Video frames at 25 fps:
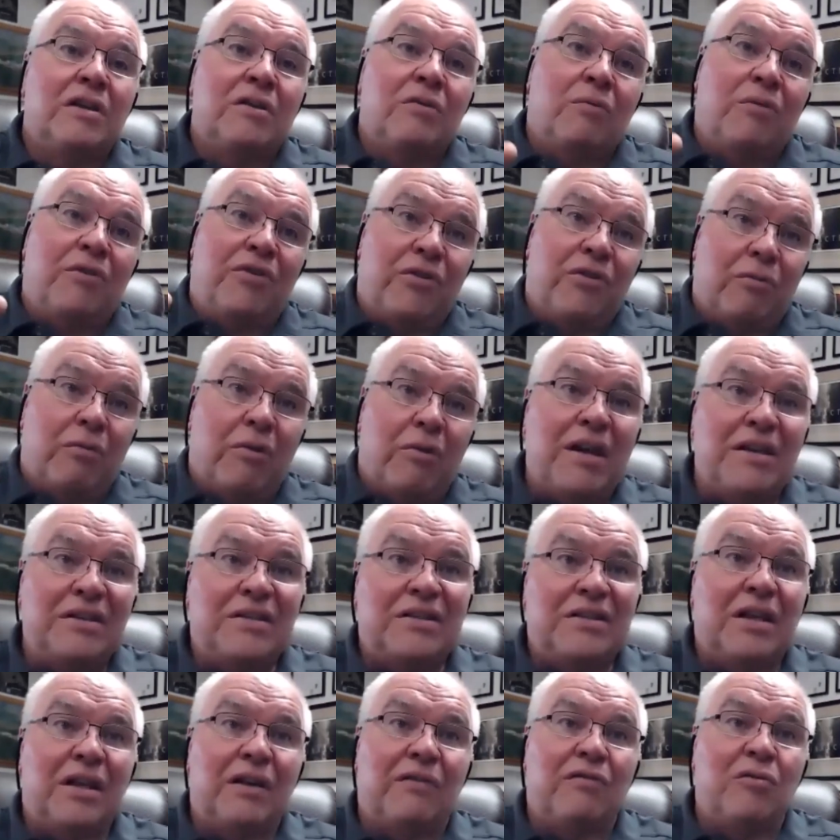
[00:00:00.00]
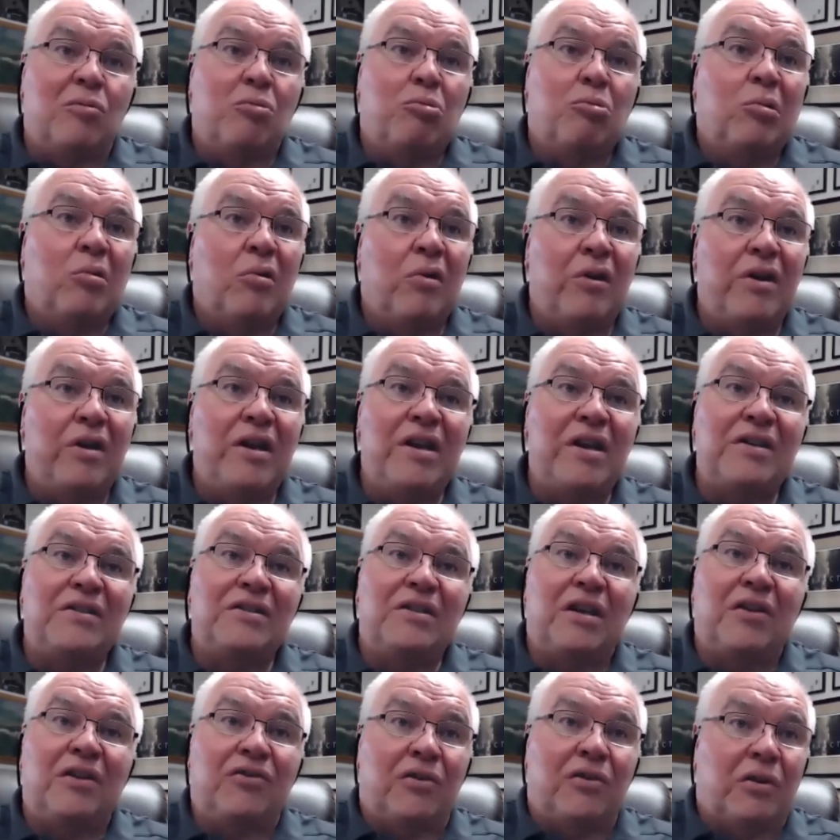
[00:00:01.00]
with the right set of employees,
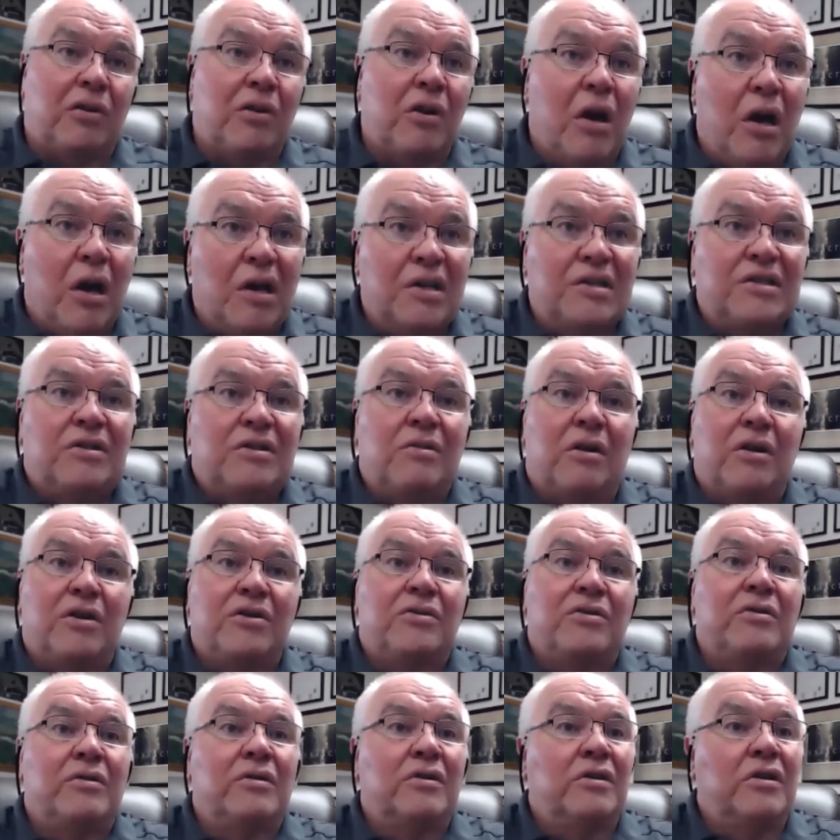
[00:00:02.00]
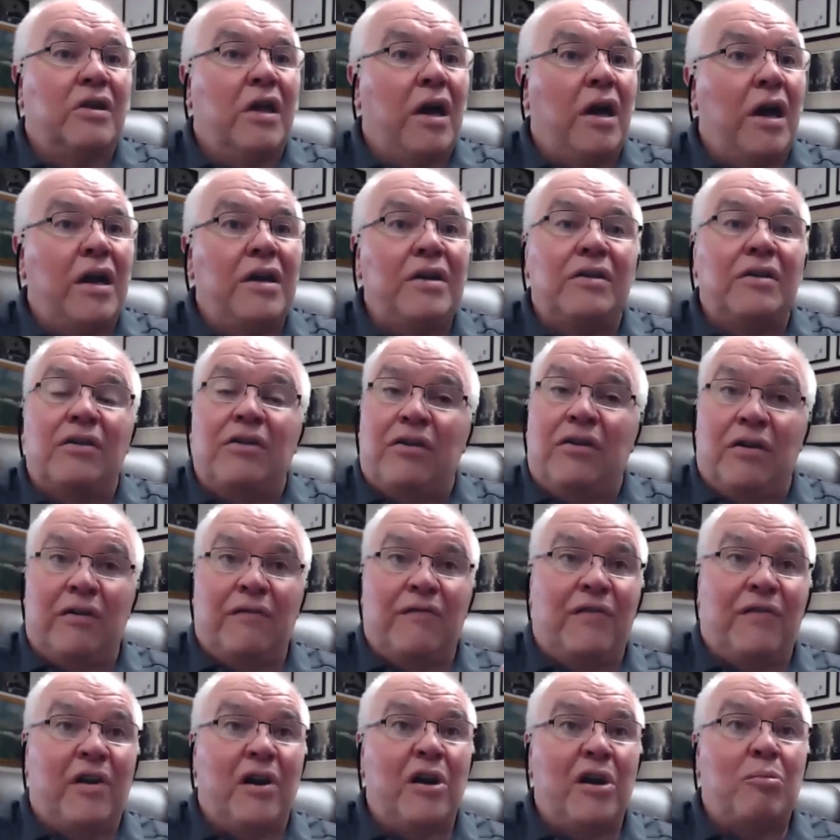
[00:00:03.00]
get their cost structure in line.
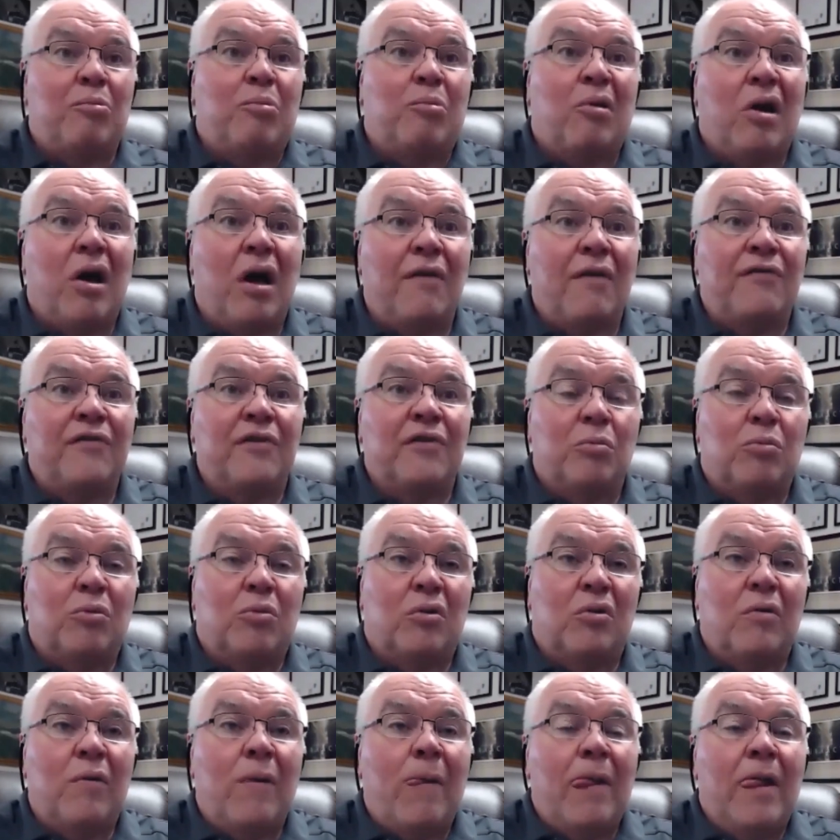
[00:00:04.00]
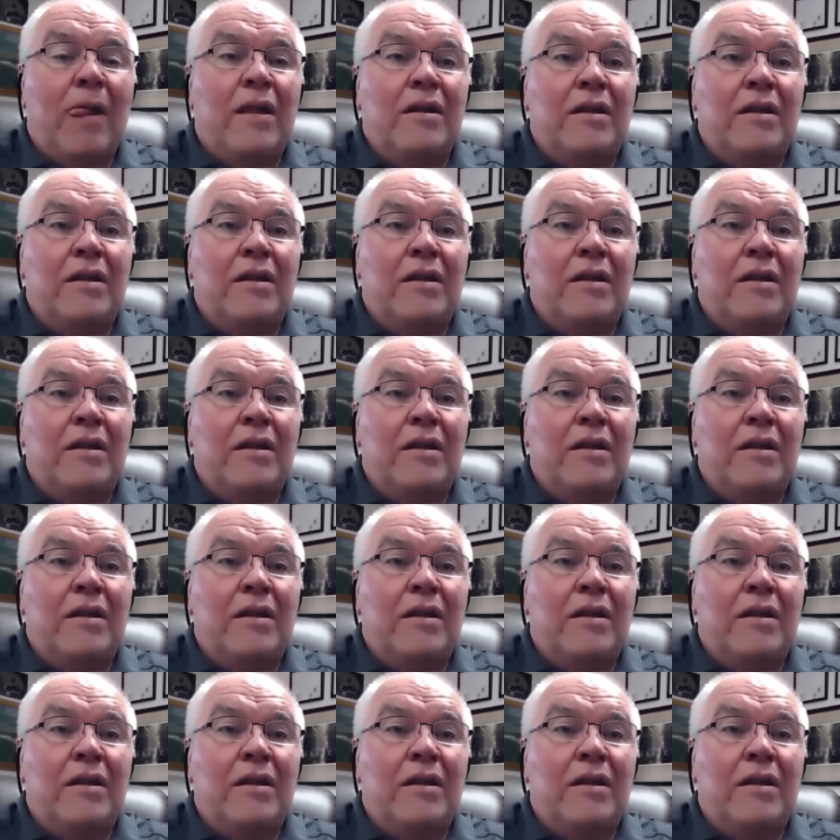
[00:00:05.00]
They're very profitable.